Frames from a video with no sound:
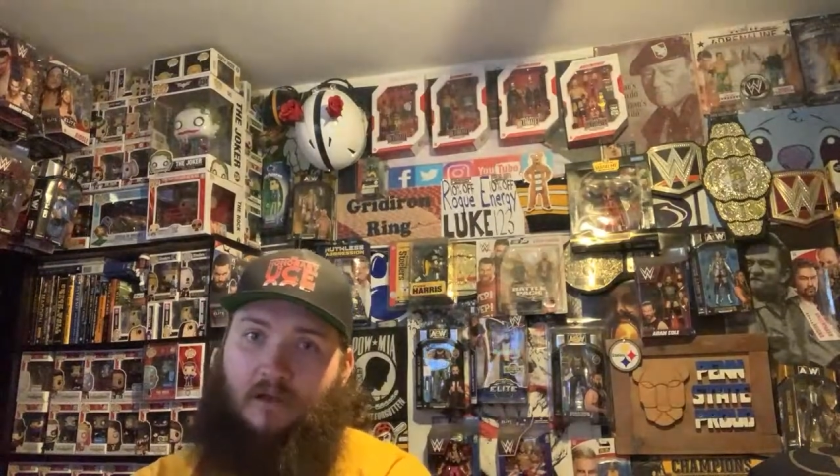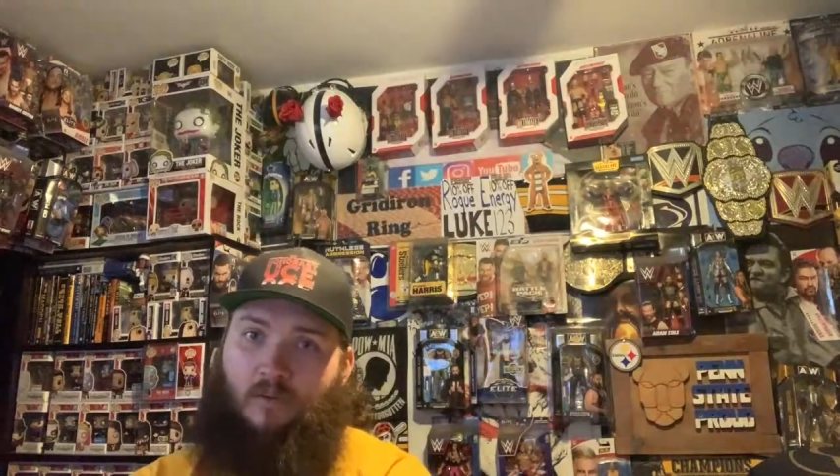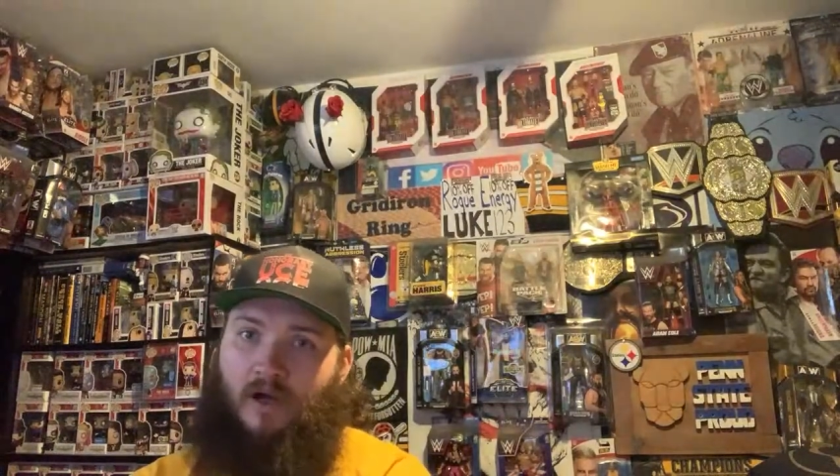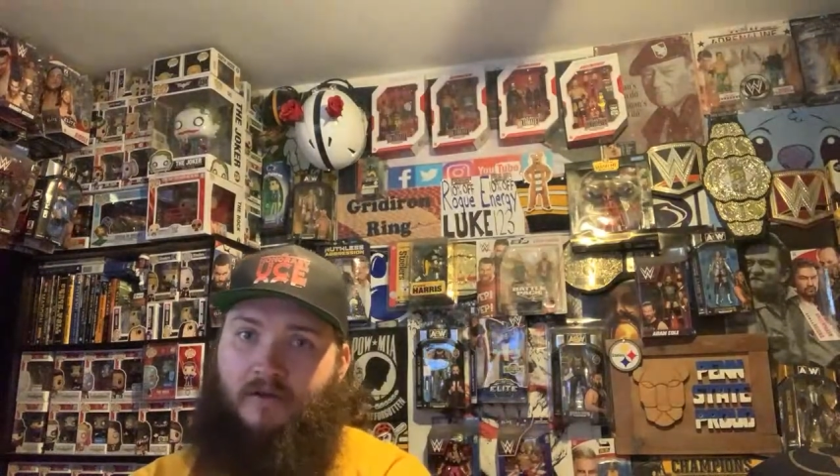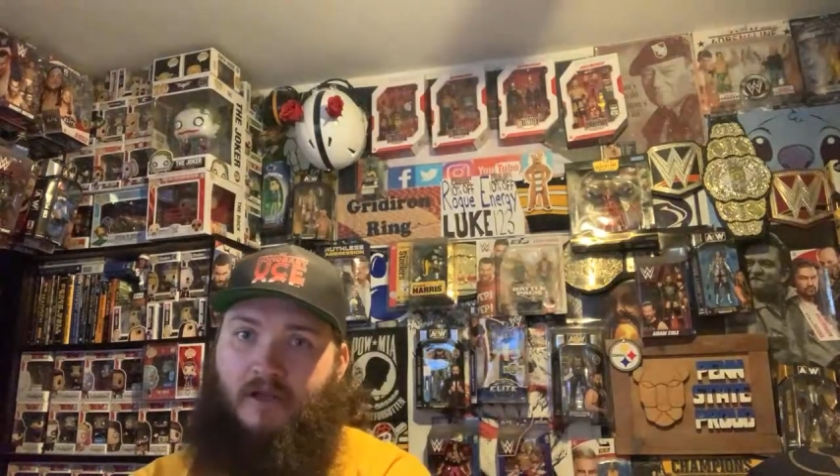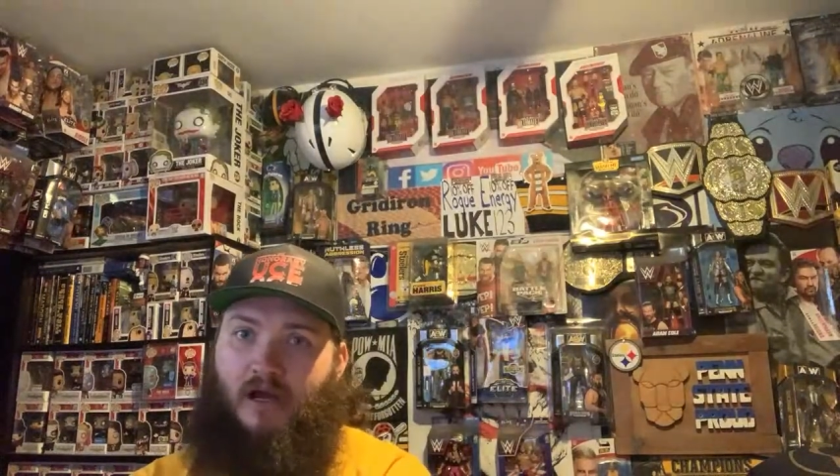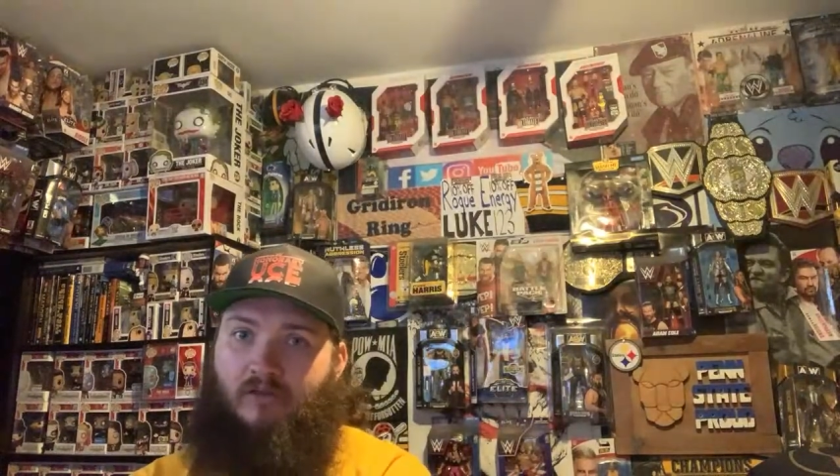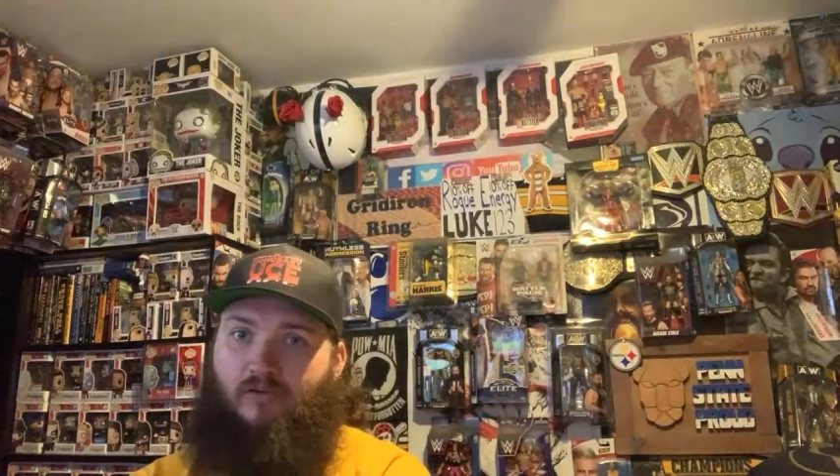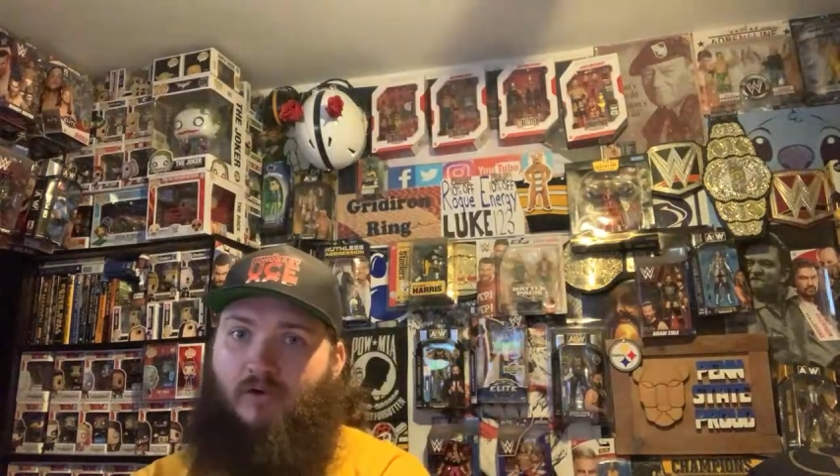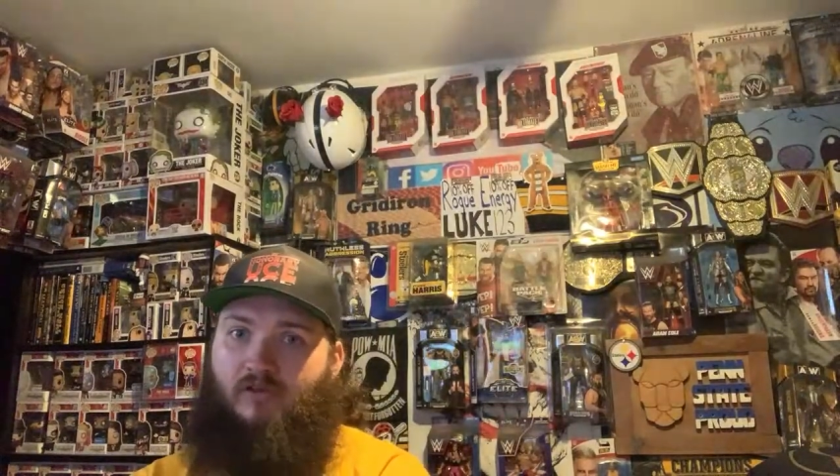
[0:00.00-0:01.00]
well, you got to
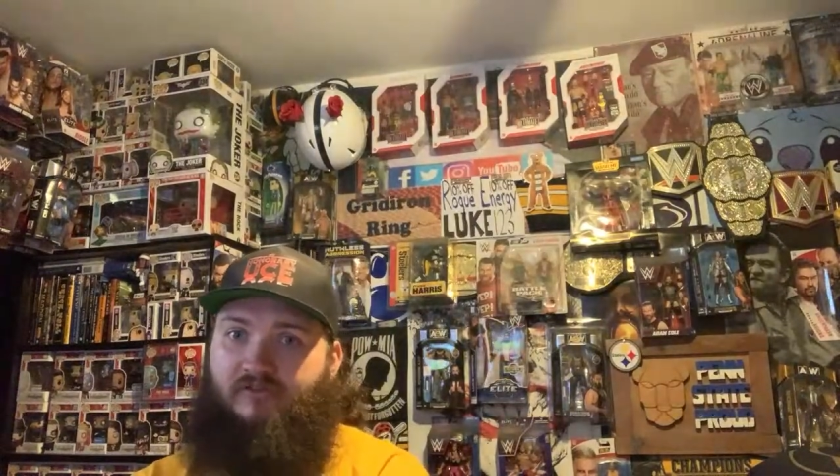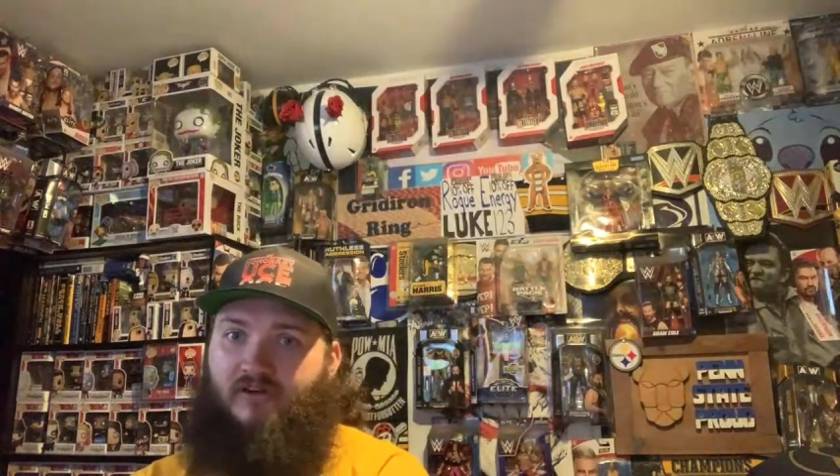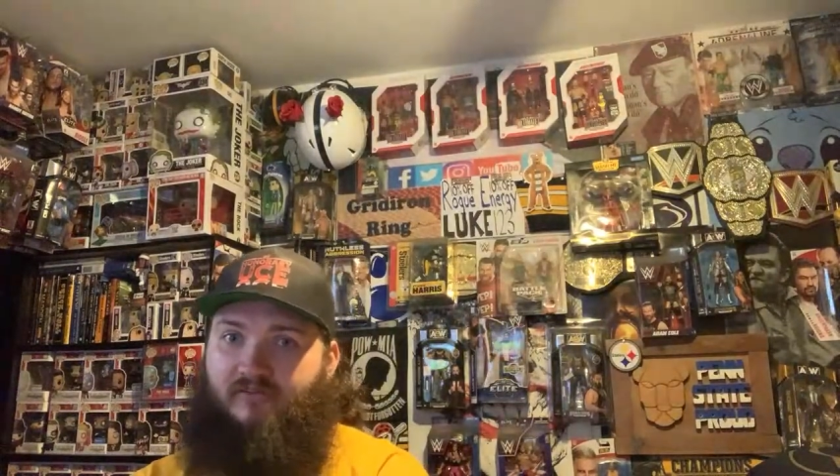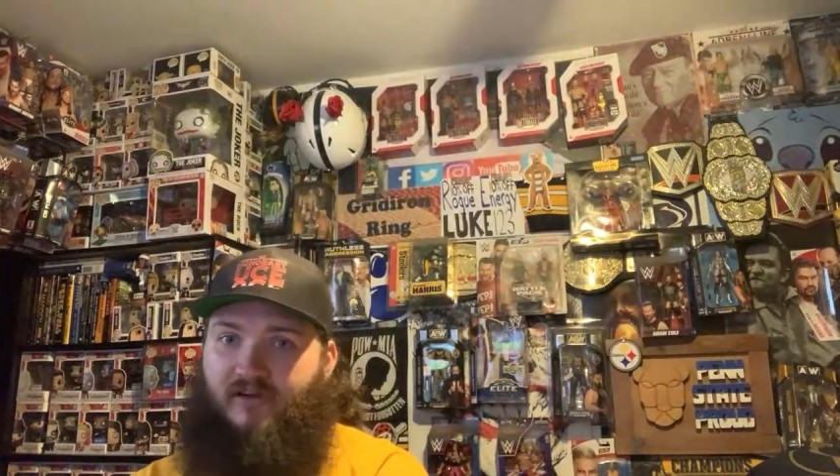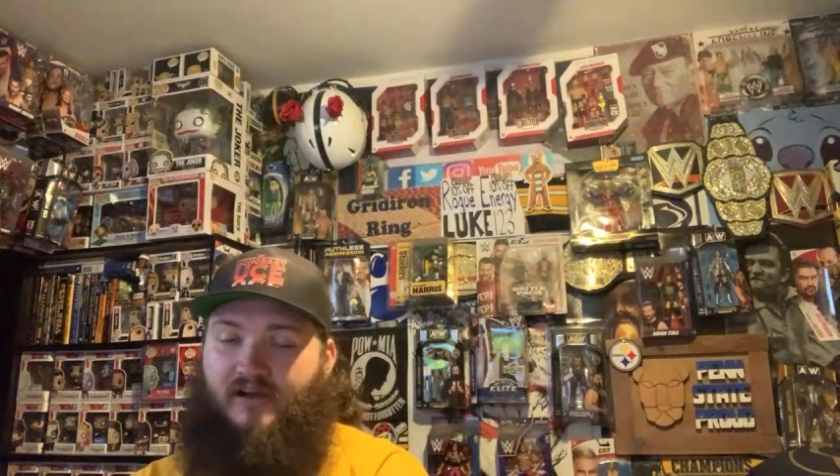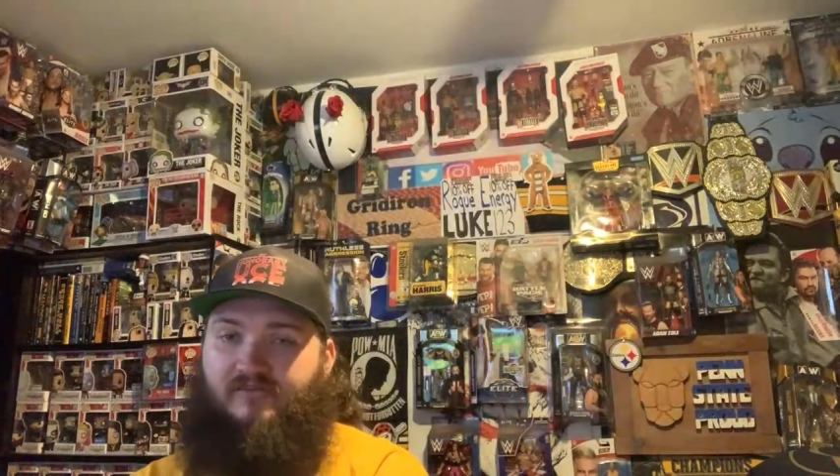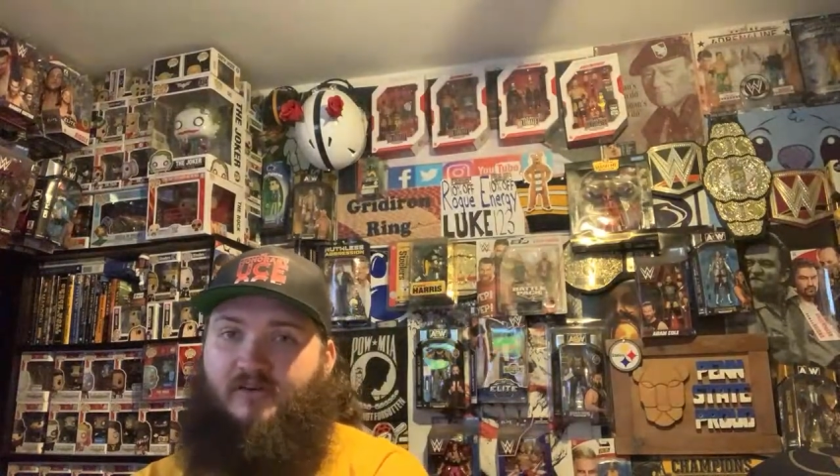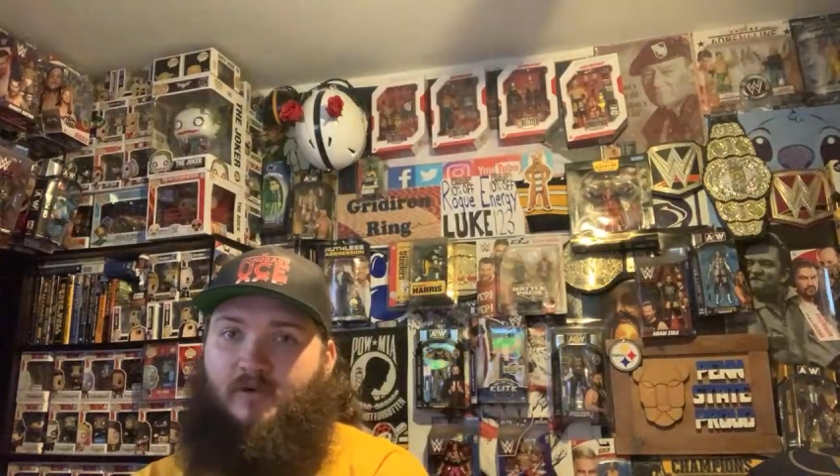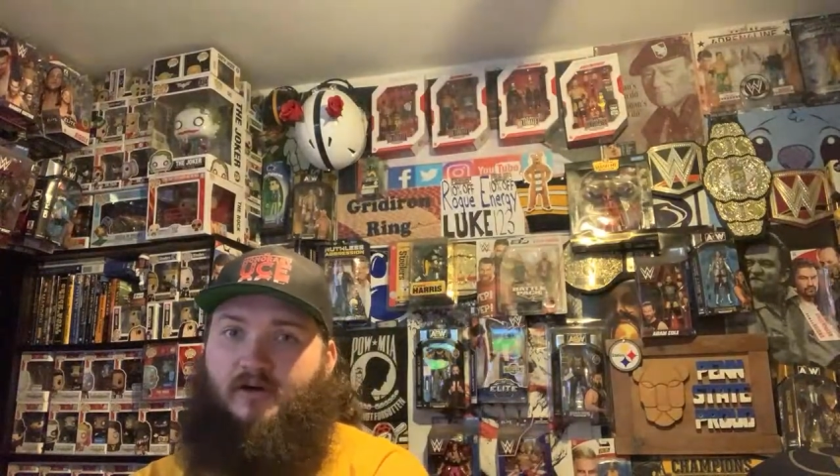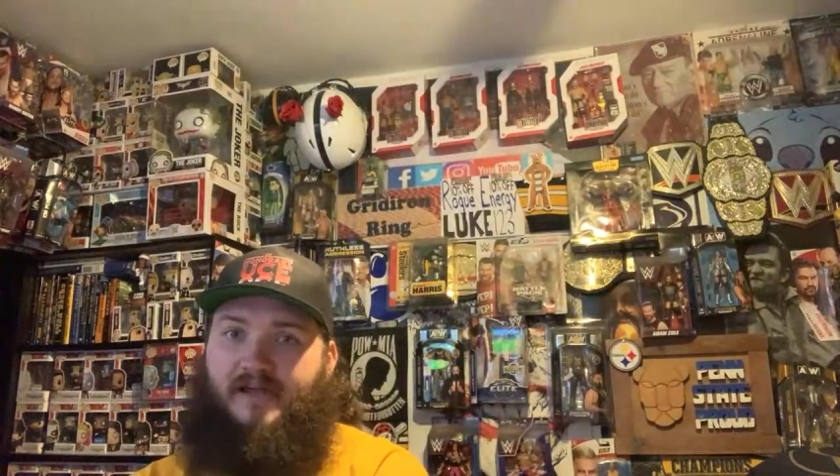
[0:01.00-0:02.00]
throw the fucking football